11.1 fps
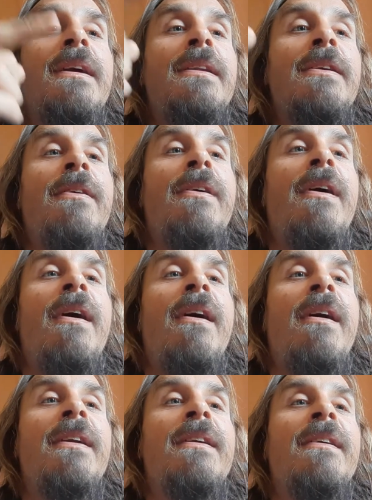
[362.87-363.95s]
in your
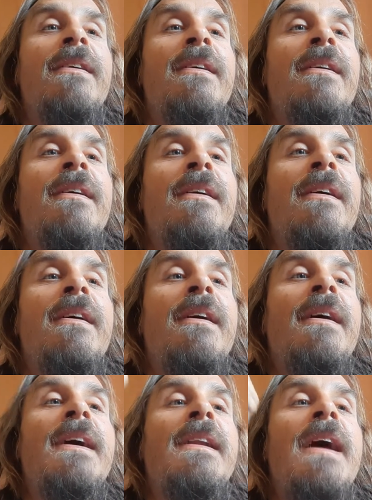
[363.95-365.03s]
heart,
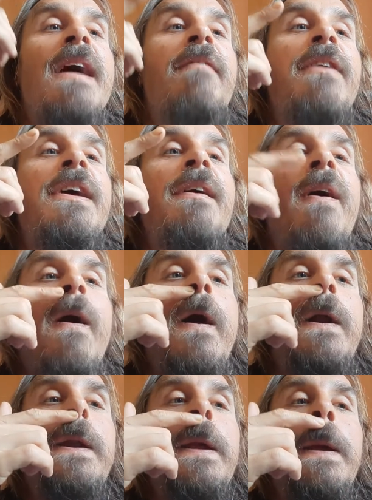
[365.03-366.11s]
in every
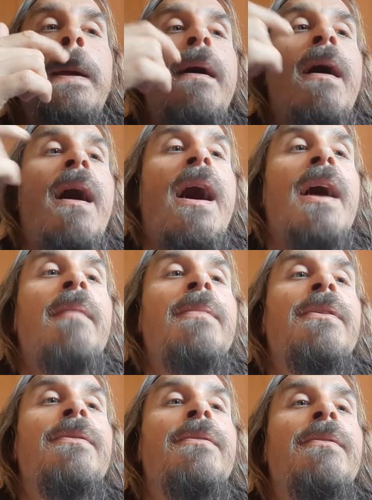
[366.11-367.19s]
heart. I am
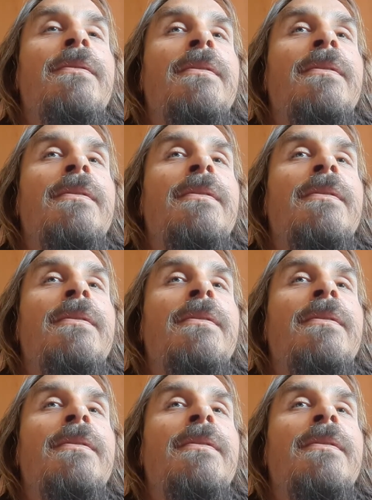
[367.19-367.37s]
you.